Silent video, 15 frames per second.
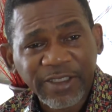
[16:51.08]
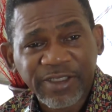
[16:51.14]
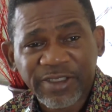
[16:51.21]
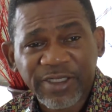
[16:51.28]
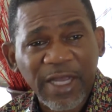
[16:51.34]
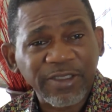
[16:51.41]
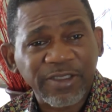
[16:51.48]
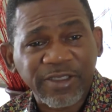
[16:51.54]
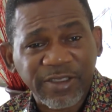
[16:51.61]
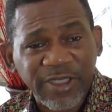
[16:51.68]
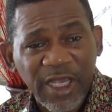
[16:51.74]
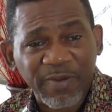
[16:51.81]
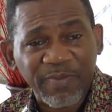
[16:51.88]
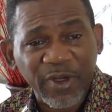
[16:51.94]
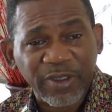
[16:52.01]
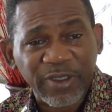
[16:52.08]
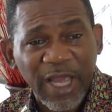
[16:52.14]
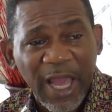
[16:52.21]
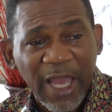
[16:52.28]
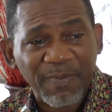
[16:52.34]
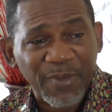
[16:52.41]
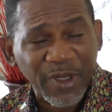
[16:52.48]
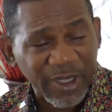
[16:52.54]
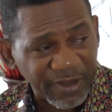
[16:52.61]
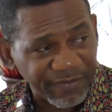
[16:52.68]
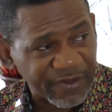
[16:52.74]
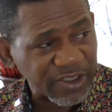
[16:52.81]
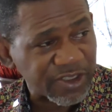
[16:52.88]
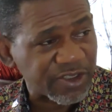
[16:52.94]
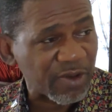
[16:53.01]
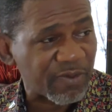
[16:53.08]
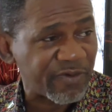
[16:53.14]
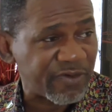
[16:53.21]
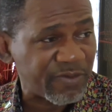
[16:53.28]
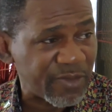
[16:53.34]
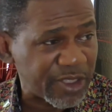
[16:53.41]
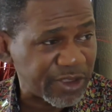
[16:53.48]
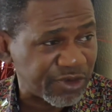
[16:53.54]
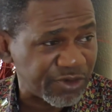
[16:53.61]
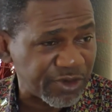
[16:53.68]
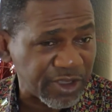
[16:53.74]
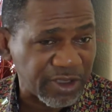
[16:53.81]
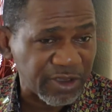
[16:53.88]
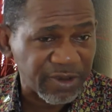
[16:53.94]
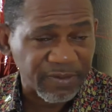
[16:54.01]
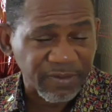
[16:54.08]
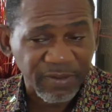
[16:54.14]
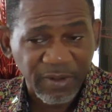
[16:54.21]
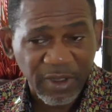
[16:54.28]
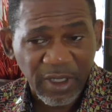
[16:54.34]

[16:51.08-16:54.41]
It's sad to say, but I believe that some of the military,